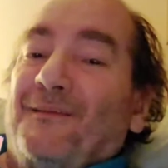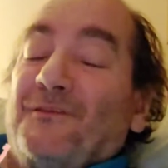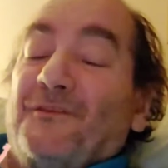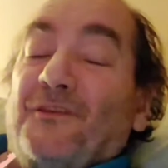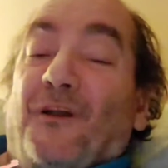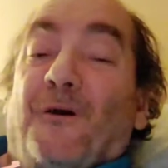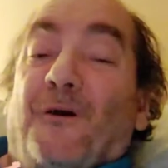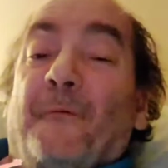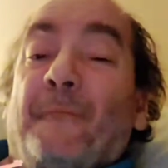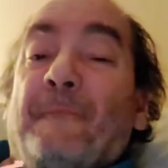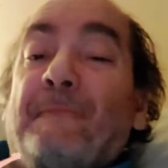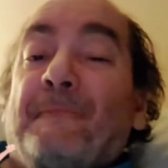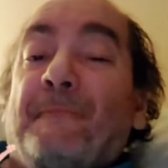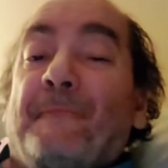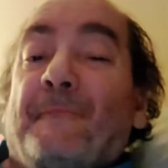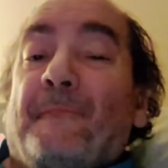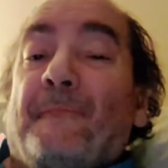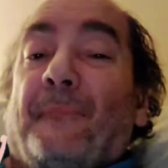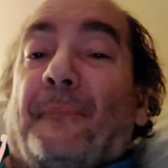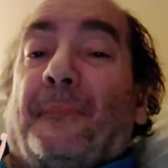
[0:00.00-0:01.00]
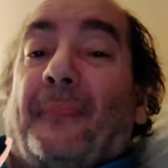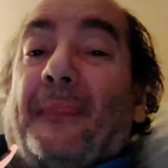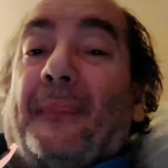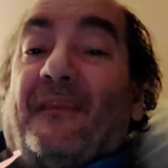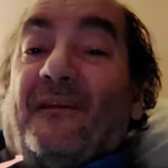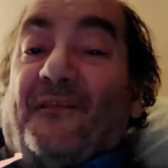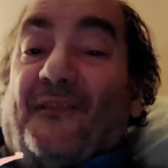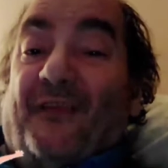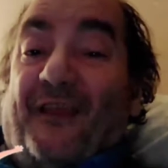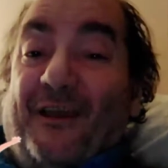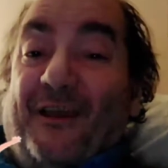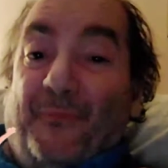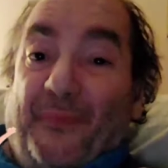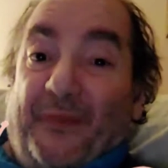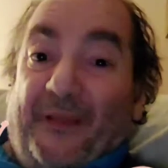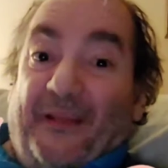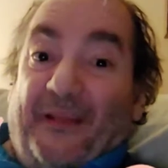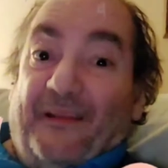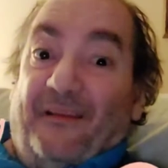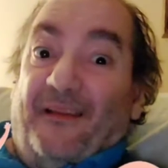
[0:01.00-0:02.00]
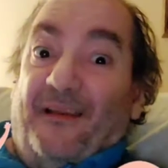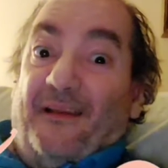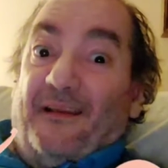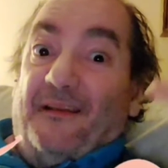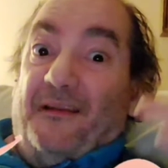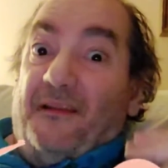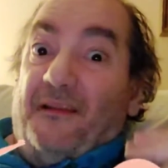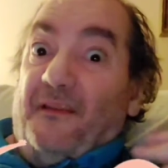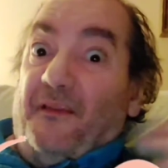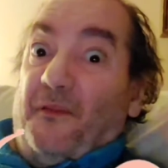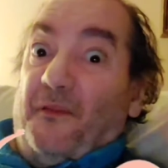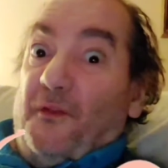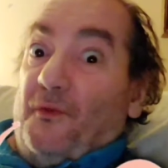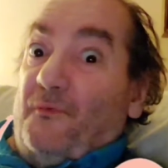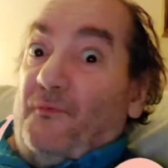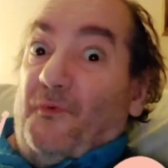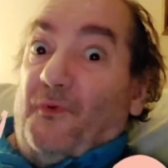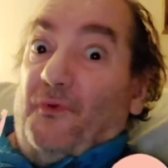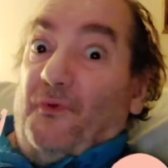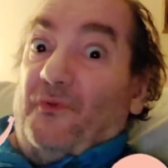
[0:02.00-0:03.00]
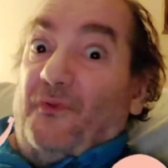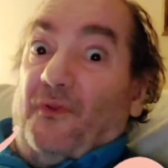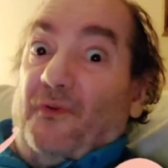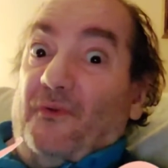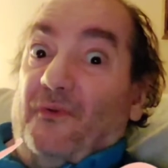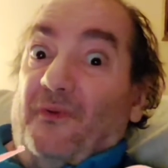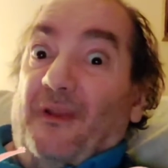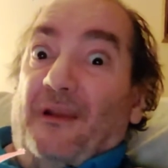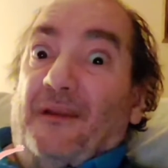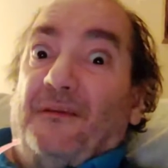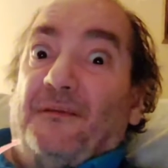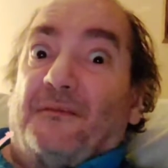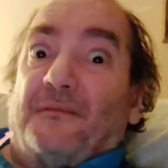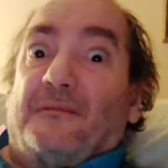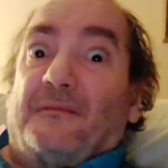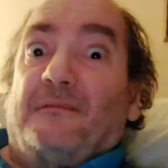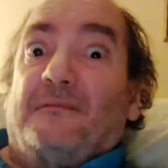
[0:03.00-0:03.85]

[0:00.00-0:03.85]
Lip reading: So, does that mean that your vote don't count?